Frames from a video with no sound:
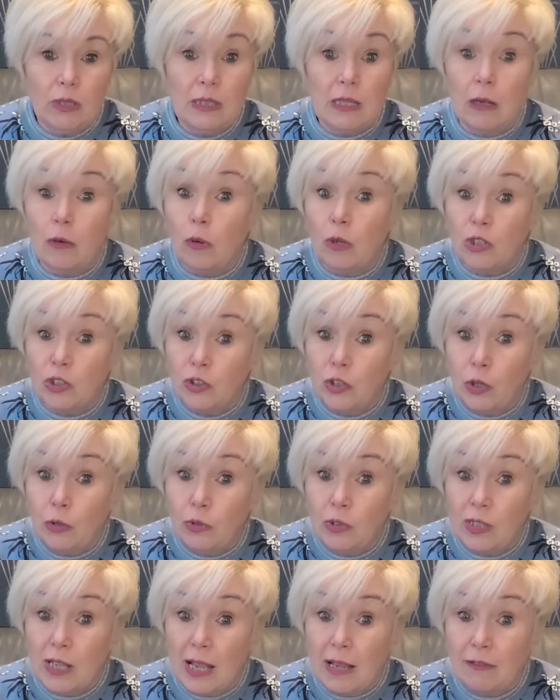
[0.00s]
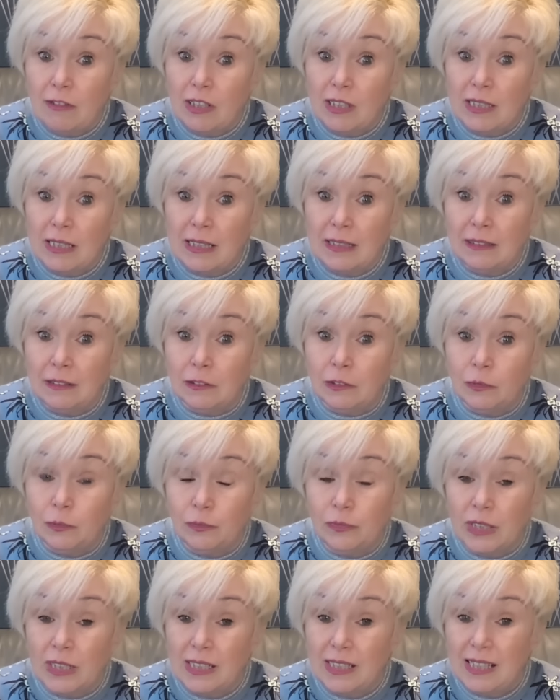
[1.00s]
Sarah Style.
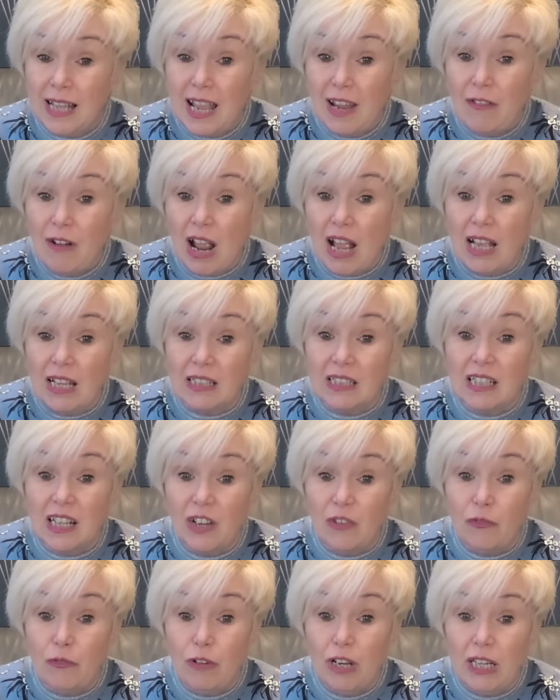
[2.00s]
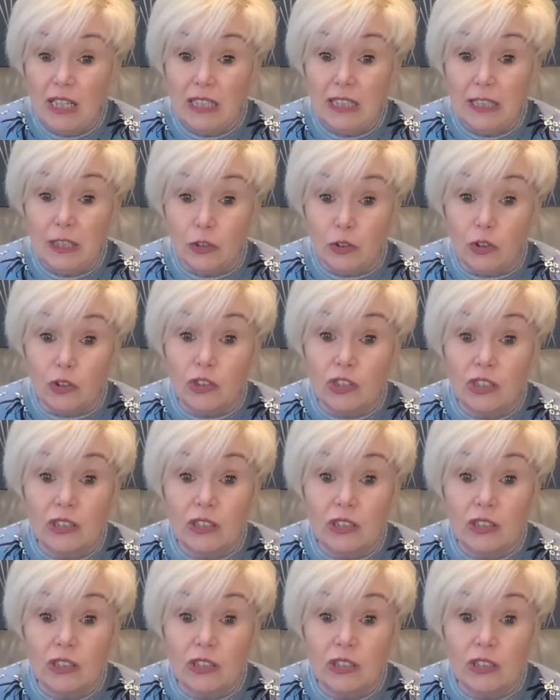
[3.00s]
Sarah has a really good